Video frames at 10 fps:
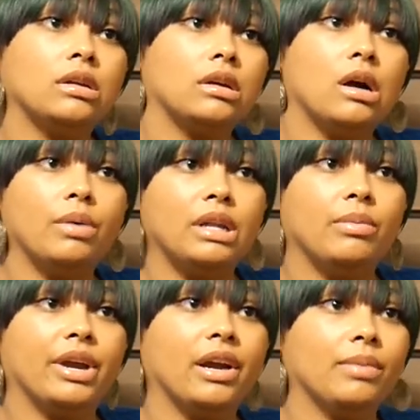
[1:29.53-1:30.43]
go
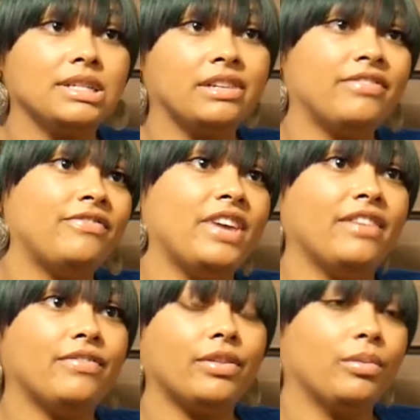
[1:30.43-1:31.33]
anywhere, wasn't a fit
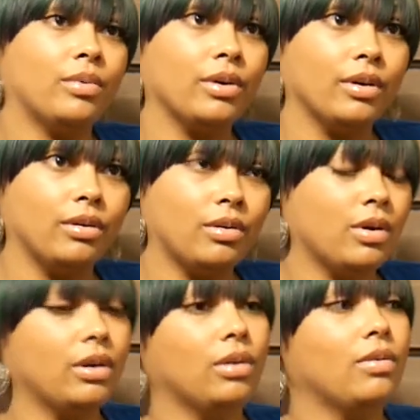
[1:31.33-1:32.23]
for the world,
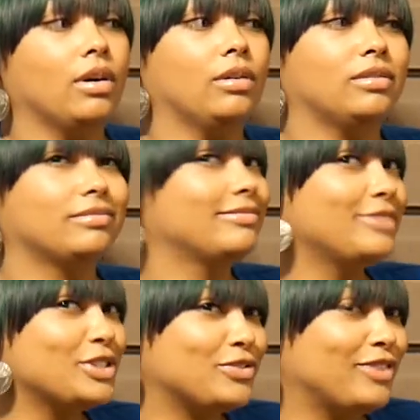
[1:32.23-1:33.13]
quote unquote,
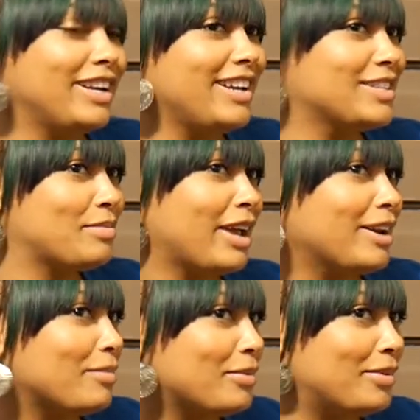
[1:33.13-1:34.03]
which is funny because it made
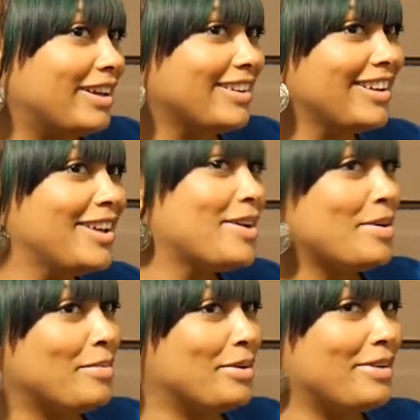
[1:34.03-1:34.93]
#1.
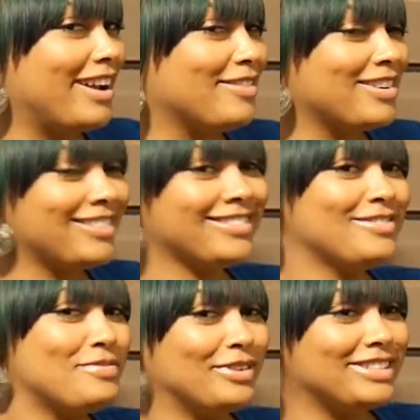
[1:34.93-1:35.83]
But whatever,
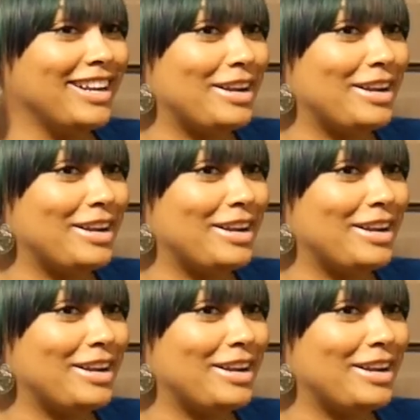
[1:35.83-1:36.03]
we won't tell